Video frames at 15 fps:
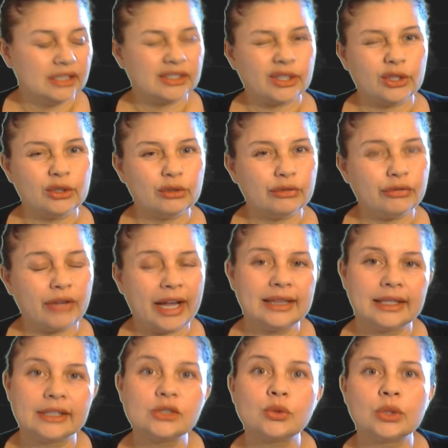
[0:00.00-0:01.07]
So you'll
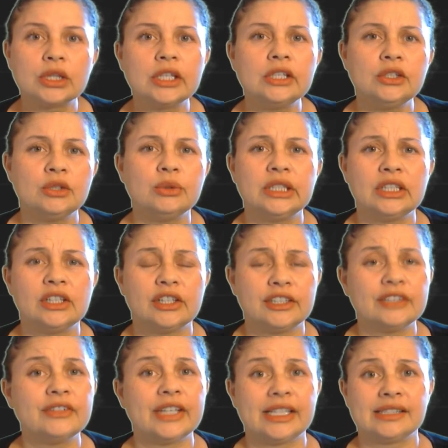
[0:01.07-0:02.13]
find that's what they do in a
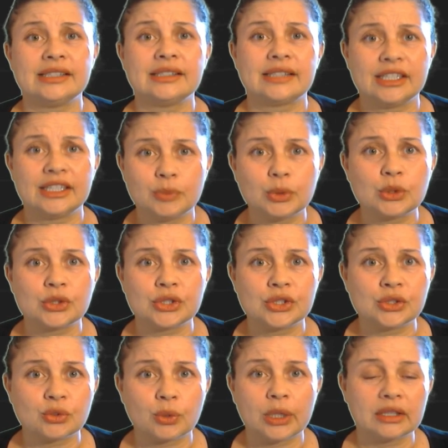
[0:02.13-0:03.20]
lot of exercise books
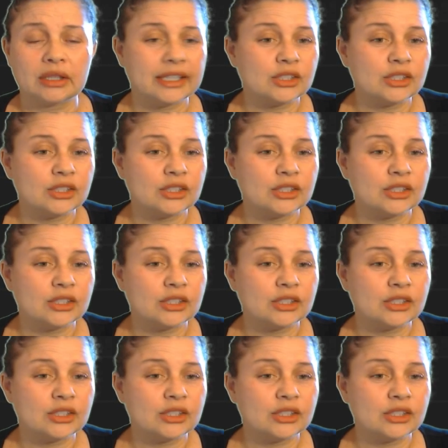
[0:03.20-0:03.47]
as well.